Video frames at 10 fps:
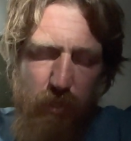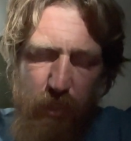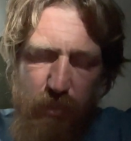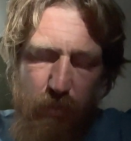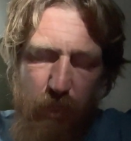
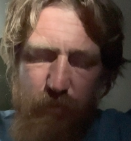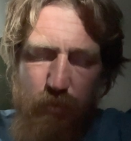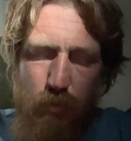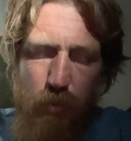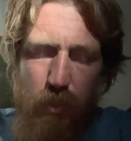actually last
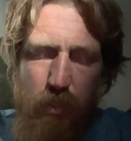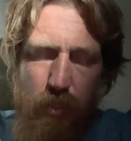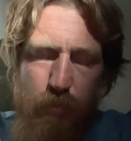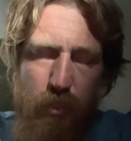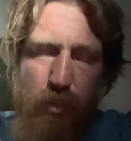few
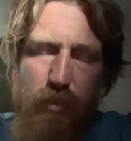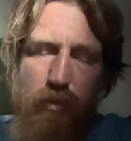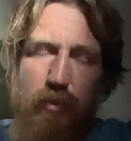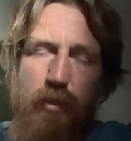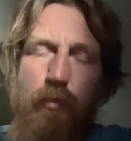weeks, because of
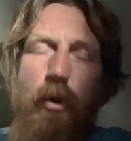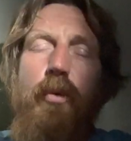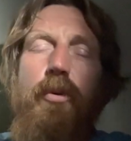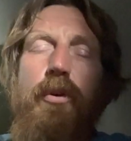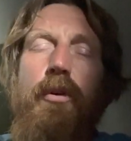the
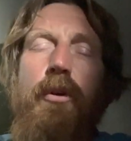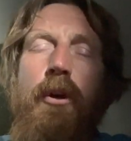smoke.